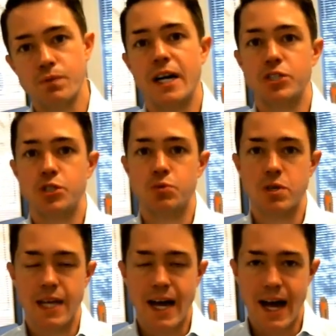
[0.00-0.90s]
As you
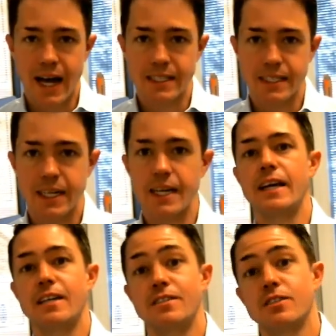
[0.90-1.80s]
relax,
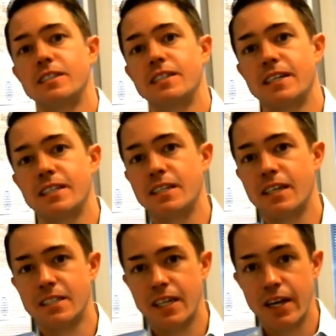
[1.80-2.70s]
it is detecting
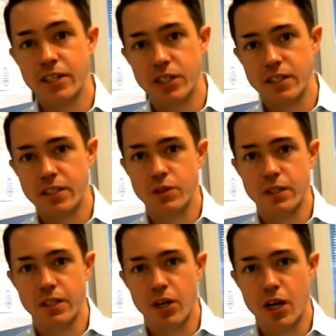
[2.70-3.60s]
less tension. It's going
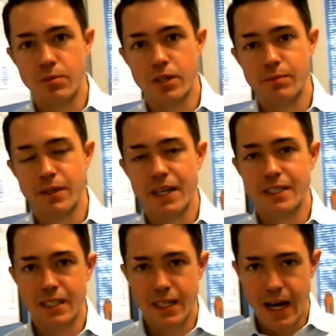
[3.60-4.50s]
to gobble up that
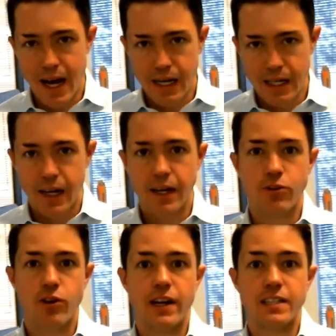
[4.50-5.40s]
slack and
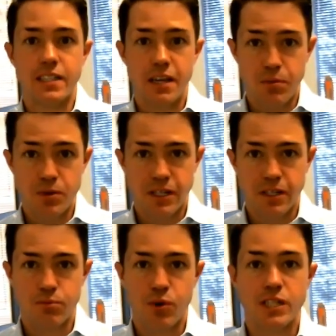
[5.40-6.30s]
create deeper
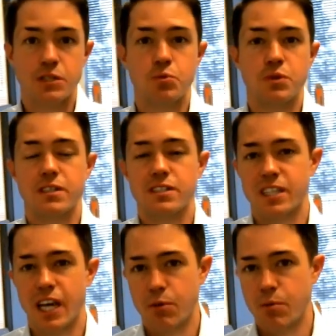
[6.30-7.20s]
decompression with the
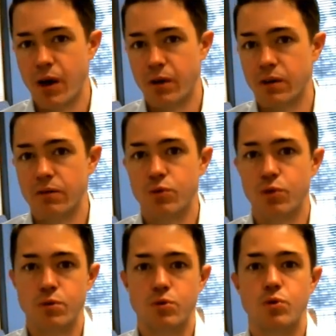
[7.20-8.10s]
same amount of
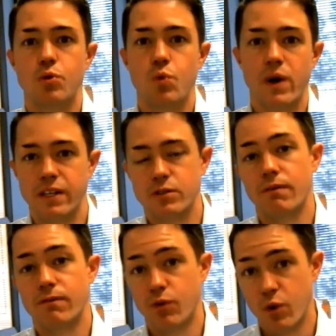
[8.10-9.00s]
quote unquote weight or
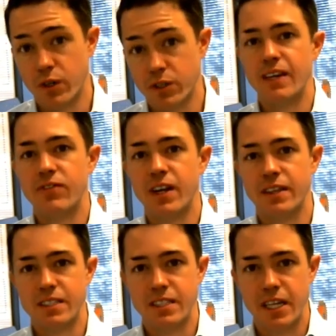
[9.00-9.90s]
force. Even at
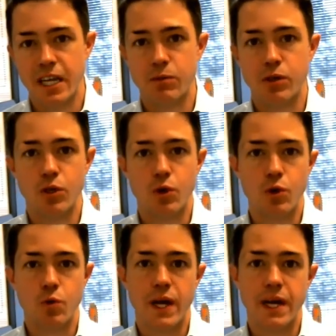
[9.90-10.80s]
the same
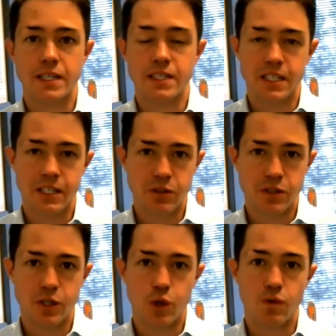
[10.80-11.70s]
lower weight
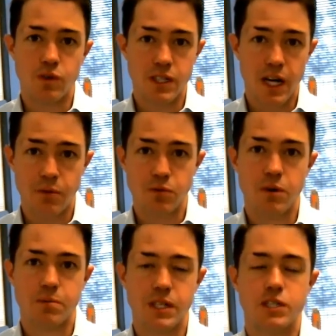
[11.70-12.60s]
continuously over time with
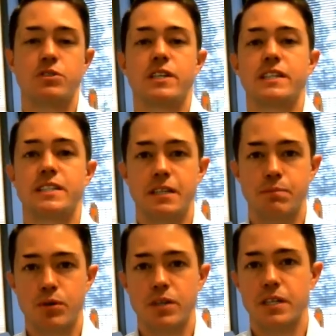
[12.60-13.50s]
repetition, you'll get
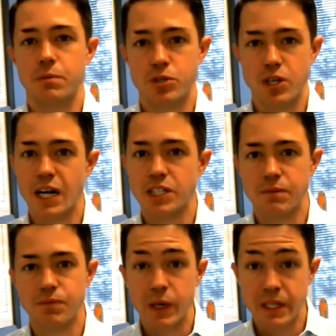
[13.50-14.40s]
deeper and deeper
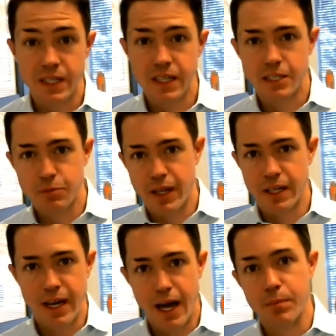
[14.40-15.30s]
traction. We can see this by the
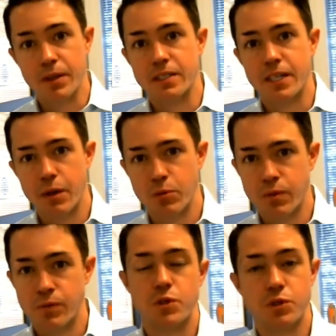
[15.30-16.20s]
gap in the
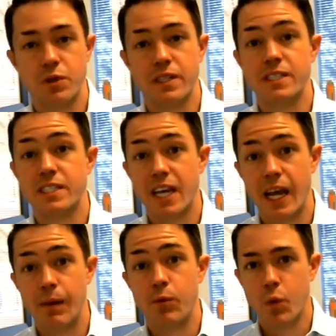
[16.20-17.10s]
table. We're doing the
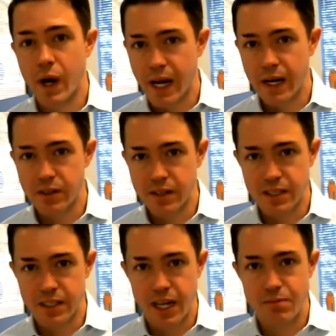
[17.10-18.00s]
same weight on the
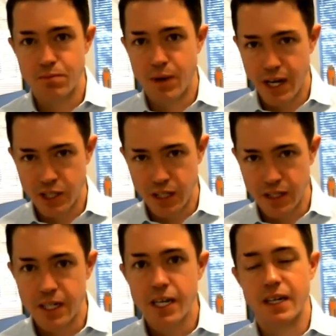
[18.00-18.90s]
same
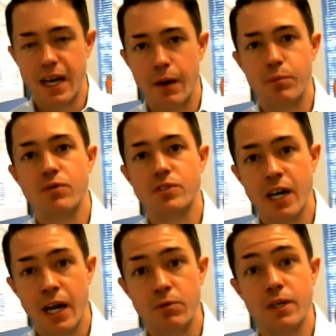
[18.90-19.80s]
patient. The gap over
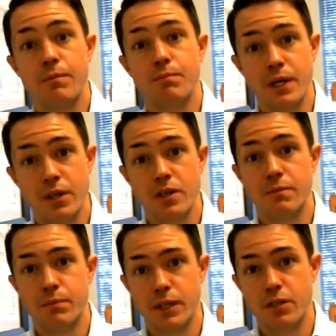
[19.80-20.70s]
time will get bigger
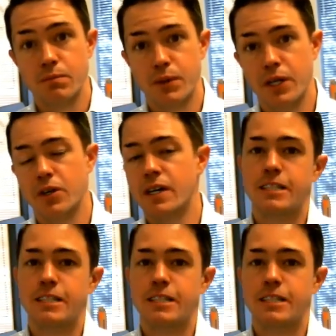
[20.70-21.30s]
and bigger and bigger.